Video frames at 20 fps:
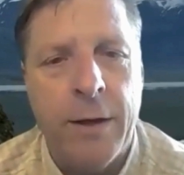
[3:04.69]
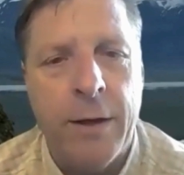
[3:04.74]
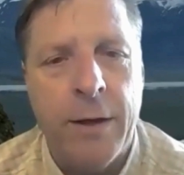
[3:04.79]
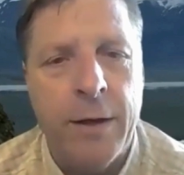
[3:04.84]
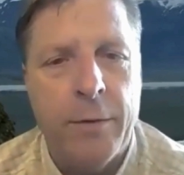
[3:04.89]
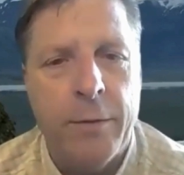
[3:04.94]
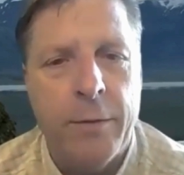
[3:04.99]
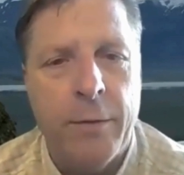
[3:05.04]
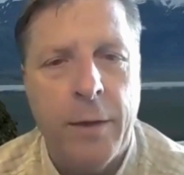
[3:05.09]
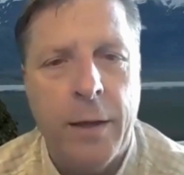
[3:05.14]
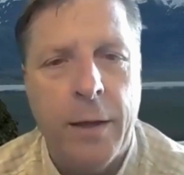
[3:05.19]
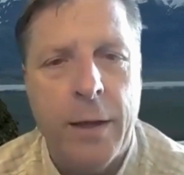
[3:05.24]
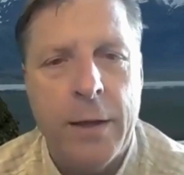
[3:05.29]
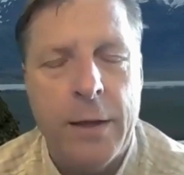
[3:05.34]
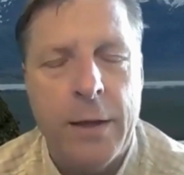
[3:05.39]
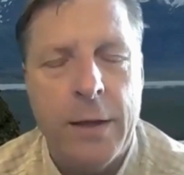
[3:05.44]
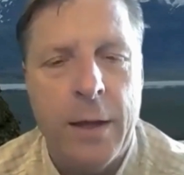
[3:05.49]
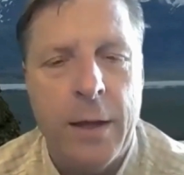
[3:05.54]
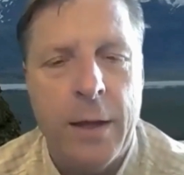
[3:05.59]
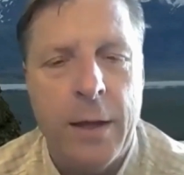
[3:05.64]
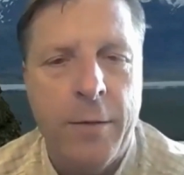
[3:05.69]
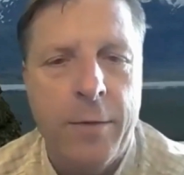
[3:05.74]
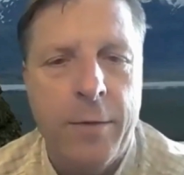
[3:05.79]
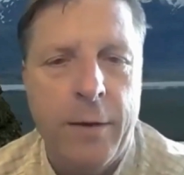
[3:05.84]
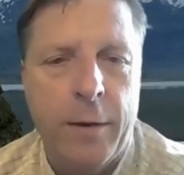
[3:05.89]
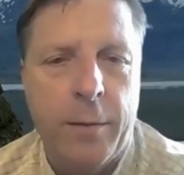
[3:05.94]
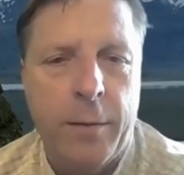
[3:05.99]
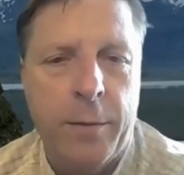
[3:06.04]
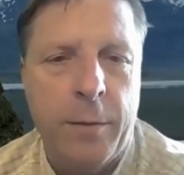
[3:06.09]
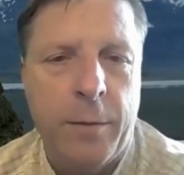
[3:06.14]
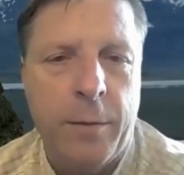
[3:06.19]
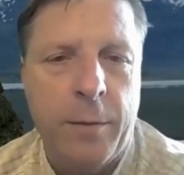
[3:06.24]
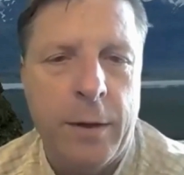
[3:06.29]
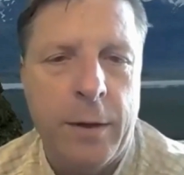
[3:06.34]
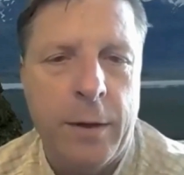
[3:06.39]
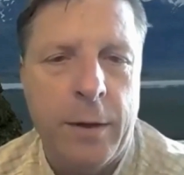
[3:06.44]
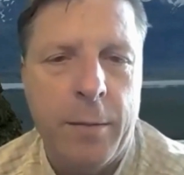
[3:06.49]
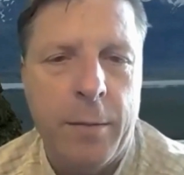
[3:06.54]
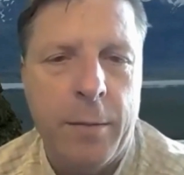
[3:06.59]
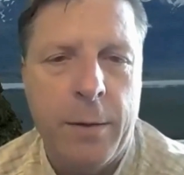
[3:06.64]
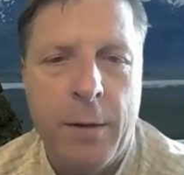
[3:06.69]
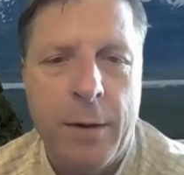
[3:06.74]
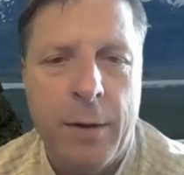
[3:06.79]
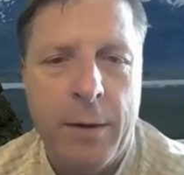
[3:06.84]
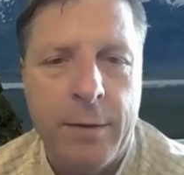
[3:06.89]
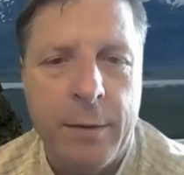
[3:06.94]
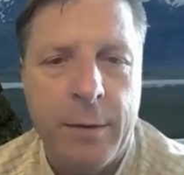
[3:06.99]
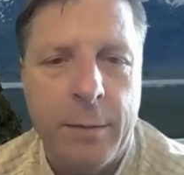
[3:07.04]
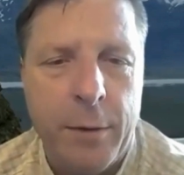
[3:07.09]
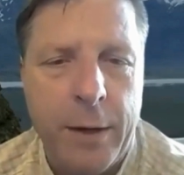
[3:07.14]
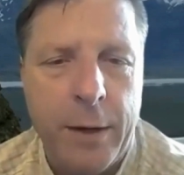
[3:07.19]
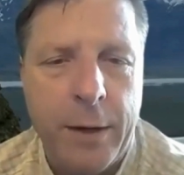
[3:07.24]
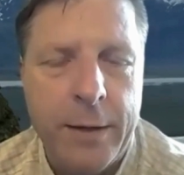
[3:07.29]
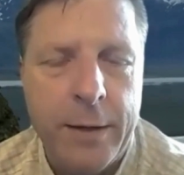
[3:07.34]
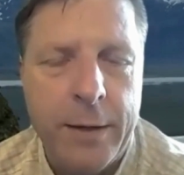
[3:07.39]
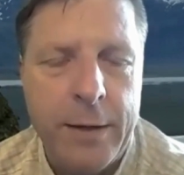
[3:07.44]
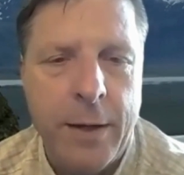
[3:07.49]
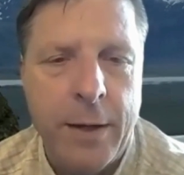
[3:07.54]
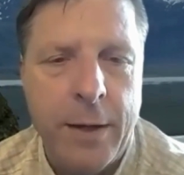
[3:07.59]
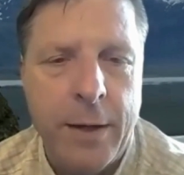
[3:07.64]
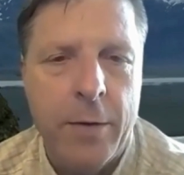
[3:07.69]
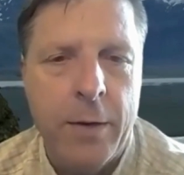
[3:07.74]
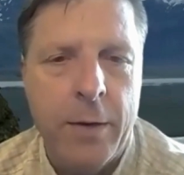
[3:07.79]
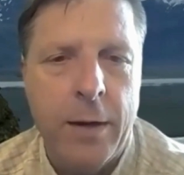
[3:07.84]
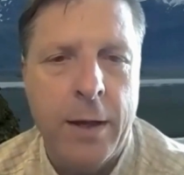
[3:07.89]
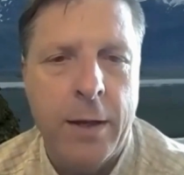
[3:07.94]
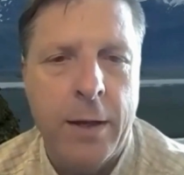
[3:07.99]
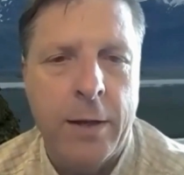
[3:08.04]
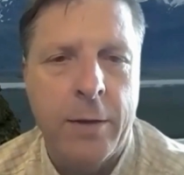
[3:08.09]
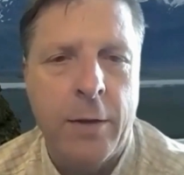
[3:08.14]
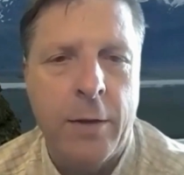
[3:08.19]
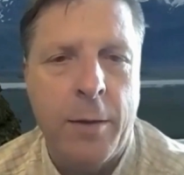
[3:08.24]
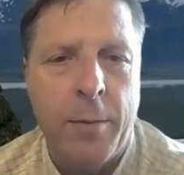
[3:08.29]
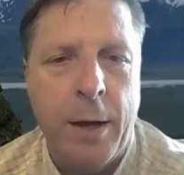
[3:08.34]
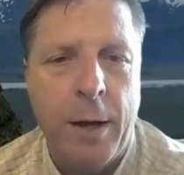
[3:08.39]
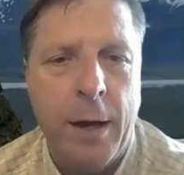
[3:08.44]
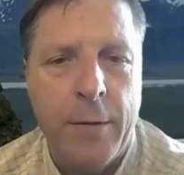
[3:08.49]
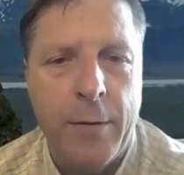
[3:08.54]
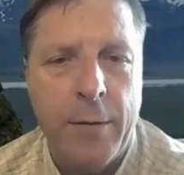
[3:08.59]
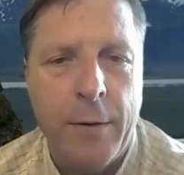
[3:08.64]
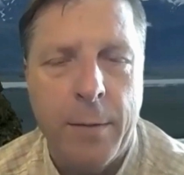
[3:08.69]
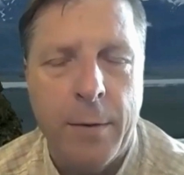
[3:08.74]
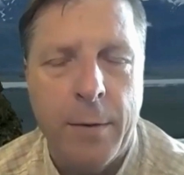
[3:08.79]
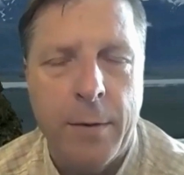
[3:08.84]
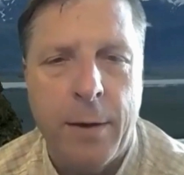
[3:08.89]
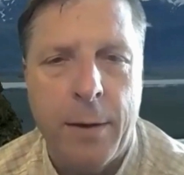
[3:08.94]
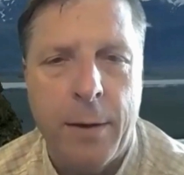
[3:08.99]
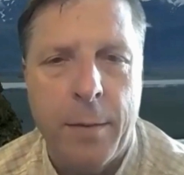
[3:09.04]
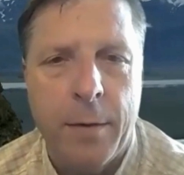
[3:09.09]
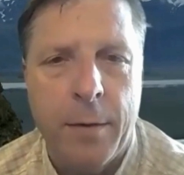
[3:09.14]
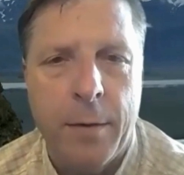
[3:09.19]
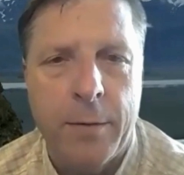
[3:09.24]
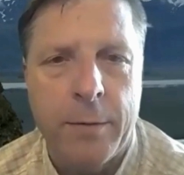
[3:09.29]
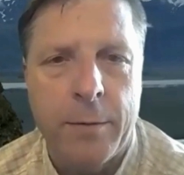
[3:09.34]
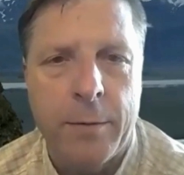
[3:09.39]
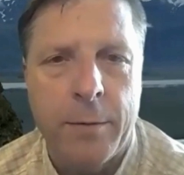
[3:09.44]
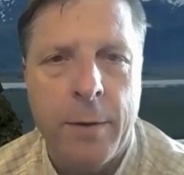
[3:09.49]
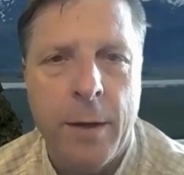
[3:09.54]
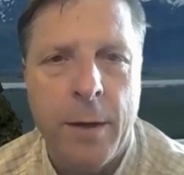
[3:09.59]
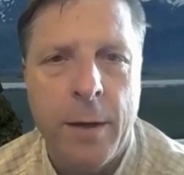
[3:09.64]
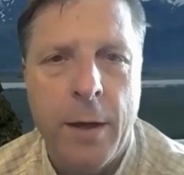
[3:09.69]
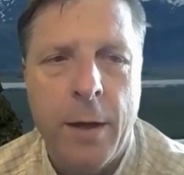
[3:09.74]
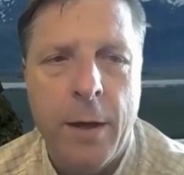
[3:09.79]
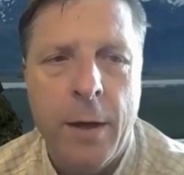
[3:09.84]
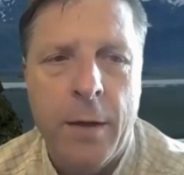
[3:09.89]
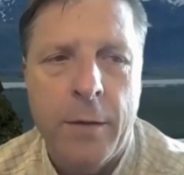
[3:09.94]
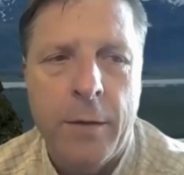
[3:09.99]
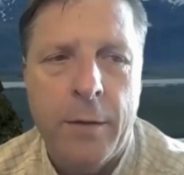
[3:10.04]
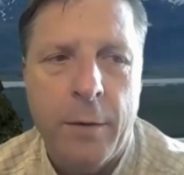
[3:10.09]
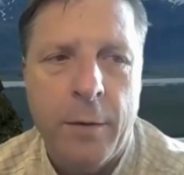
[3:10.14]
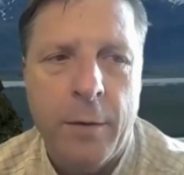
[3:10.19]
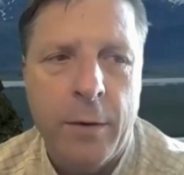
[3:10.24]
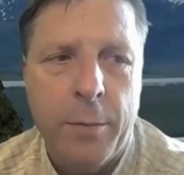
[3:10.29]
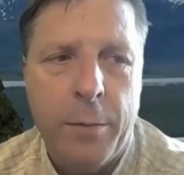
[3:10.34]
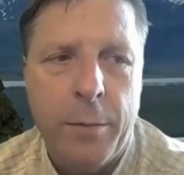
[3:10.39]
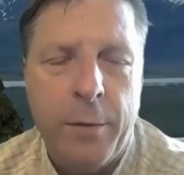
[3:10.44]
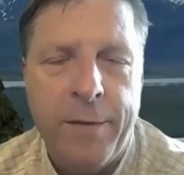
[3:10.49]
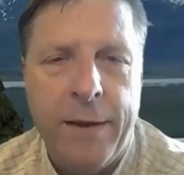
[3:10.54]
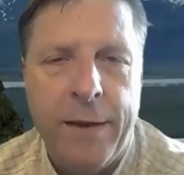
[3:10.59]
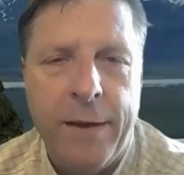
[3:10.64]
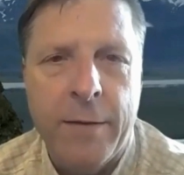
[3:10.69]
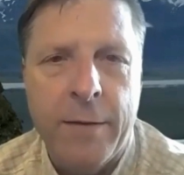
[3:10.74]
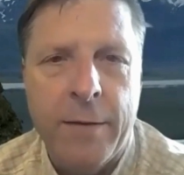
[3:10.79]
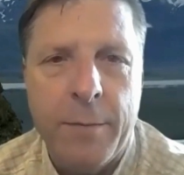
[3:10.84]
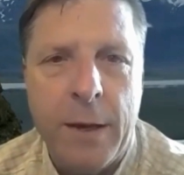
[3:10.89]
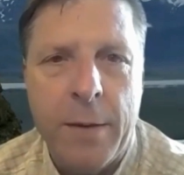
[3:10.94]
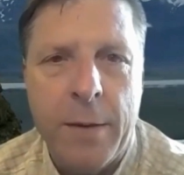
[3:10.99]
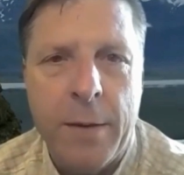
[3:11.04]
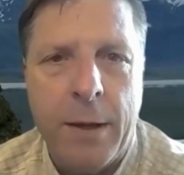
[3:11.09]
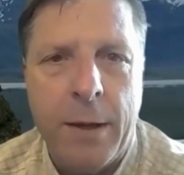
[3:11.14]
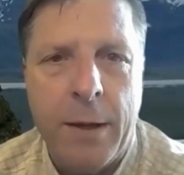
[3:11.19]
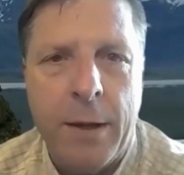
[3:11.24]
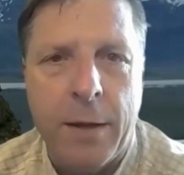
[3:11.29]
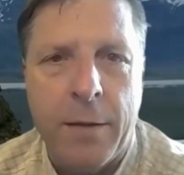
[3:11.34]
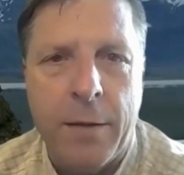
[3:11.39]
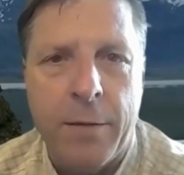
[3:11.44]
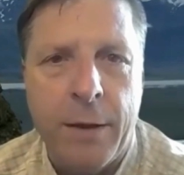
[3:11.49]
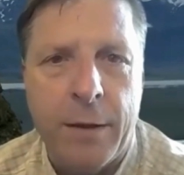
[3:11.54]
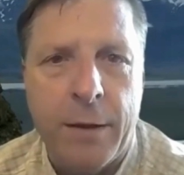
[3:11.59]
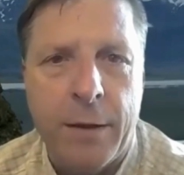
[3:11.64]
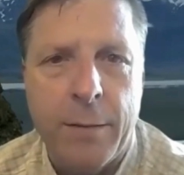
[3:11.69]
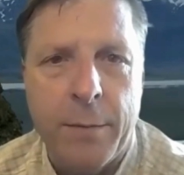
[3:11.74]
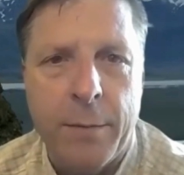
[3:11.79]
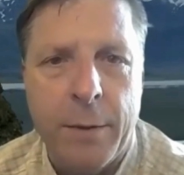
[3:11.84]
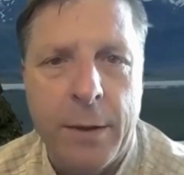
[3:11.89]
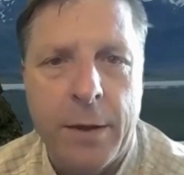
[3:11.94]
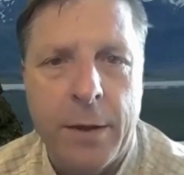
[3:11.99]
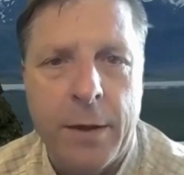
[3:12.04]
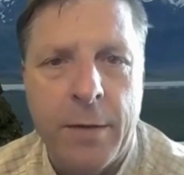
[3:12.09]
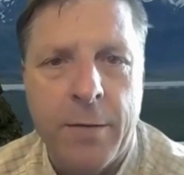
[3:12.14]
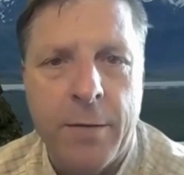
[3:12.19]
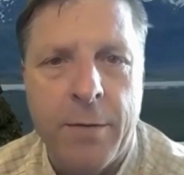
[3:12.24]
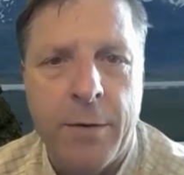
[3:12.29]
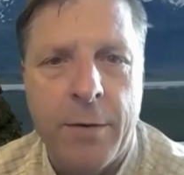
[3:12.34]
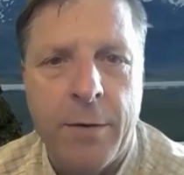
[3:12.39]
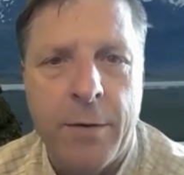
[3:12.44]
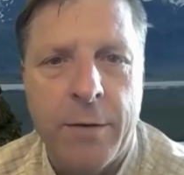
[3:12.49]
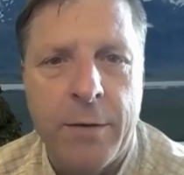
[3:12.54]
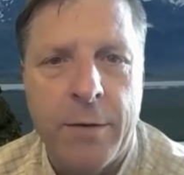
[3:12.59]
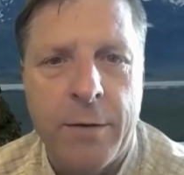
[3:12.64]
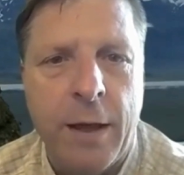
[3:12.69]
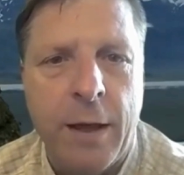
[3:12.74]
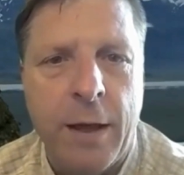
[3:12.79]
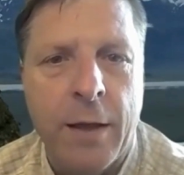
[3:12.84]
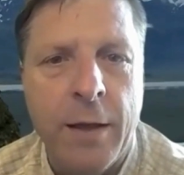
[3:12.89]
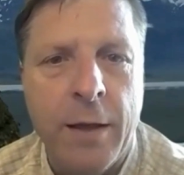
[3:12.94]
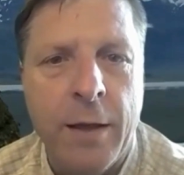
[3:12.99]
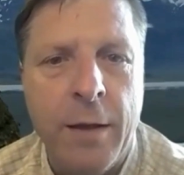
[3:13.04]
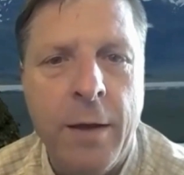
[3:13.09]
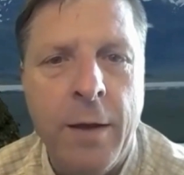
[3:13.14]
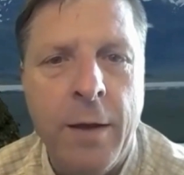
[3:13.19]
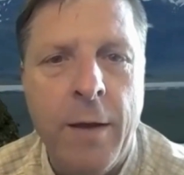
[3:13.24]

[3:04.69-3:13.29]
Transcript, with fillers: And it's really at the interface between amino acid breakdown and carbohydrate metabolism. So it provides metabolic flexibility for the cell.